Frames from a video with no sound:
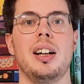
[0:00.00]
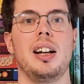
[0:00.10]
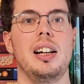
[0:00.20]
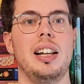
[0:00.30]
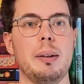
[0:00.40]

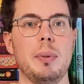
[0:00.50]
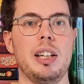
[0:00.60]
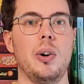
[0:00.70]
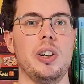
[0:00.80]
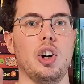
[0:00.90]
Let me
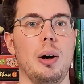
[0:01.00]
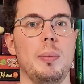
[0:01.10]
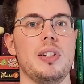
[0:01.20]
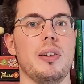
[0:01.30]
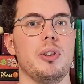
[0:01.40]
know in the
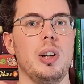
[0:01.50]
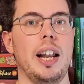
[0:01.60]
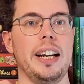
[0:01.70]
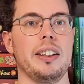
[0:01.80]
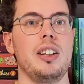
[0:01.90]
comments if you
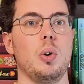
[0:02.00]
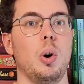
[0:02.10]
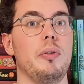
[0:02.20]
liked it or